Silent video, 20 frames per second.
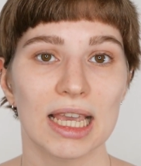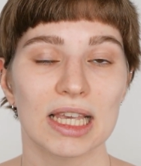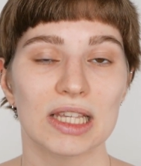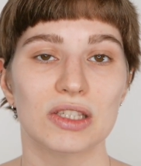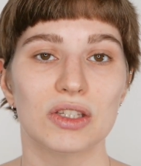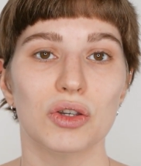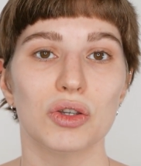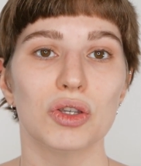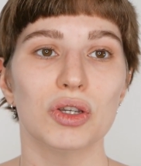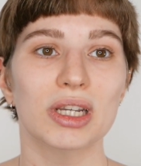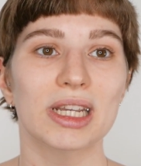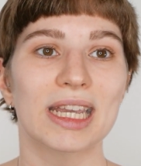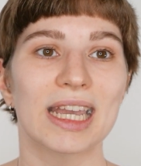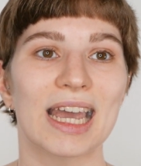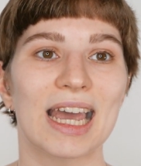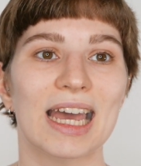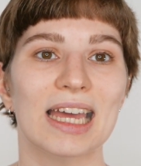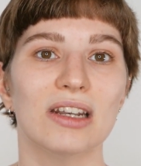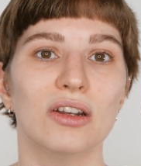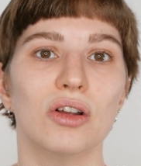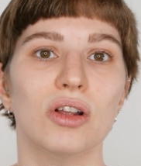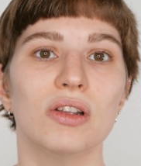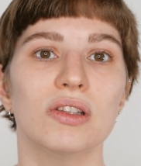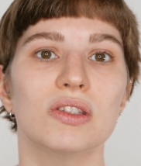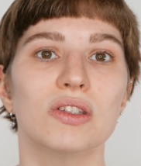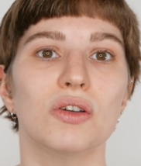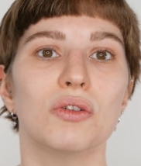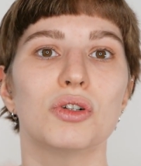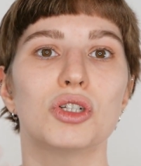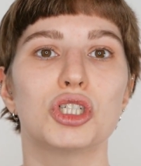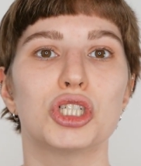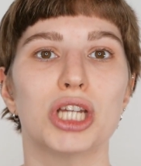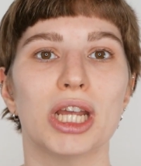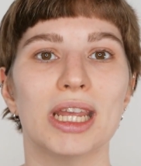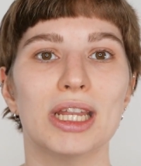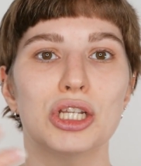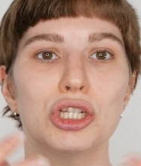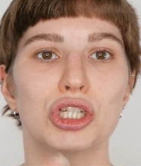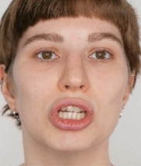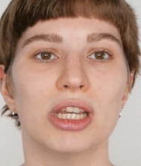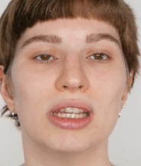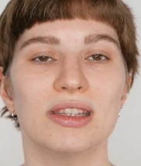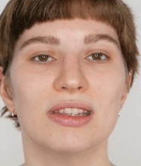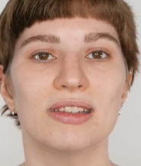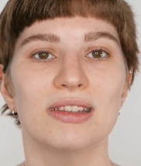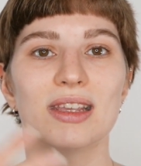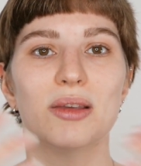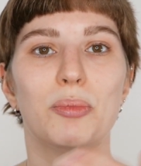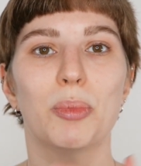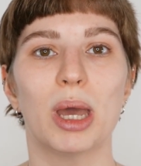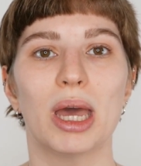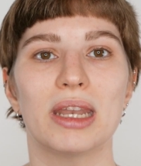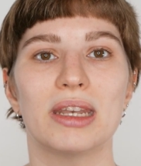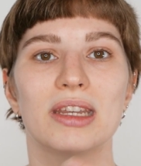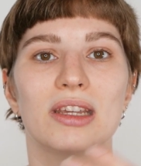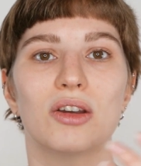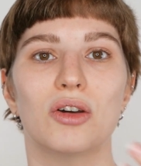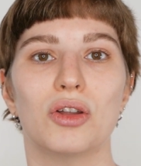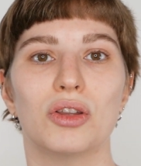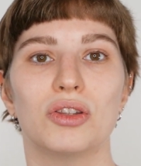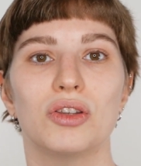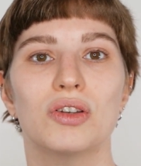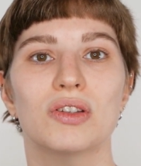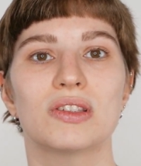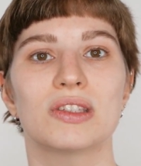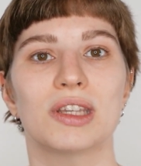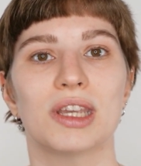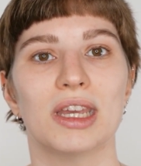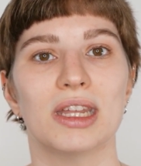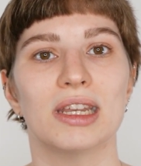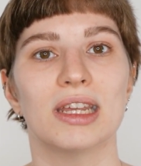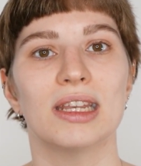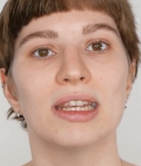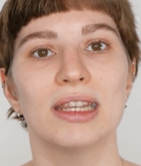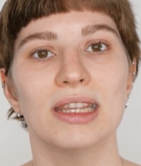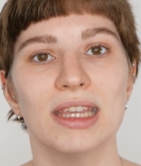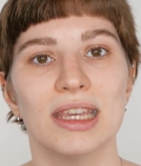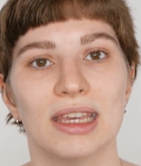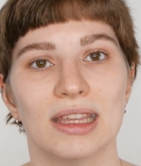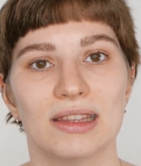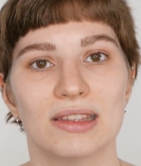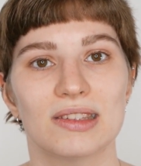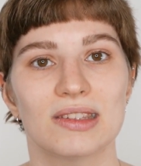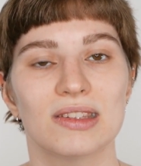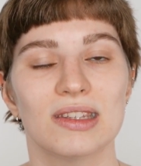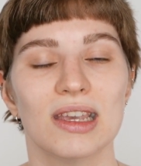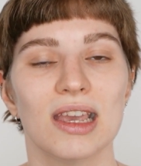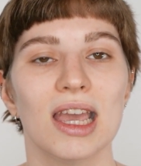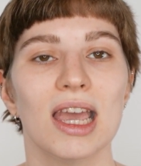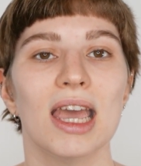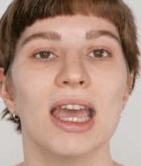So you can also change it depending on your skin needs.